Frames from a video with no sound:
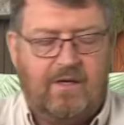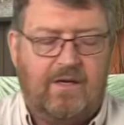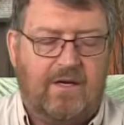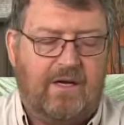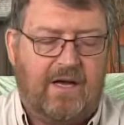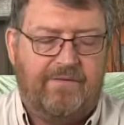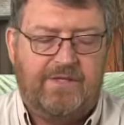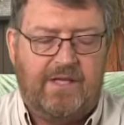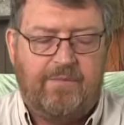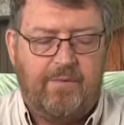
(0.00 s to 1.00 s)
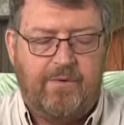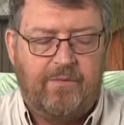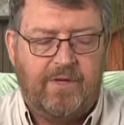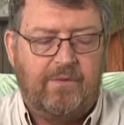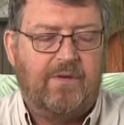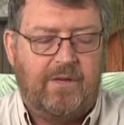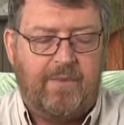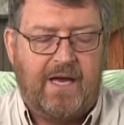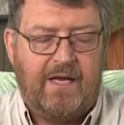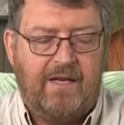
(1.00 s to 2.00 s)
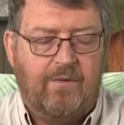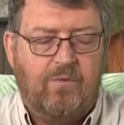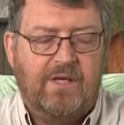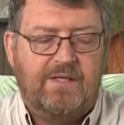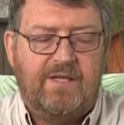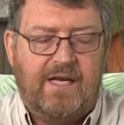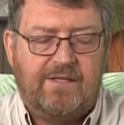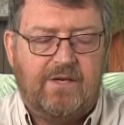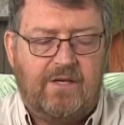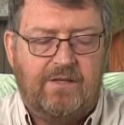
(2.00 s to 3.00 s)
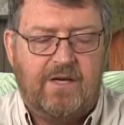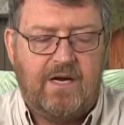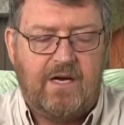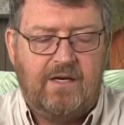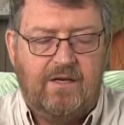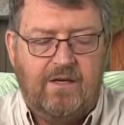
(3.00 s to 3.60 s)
Obviously that would be really, really bad. And once that's all done,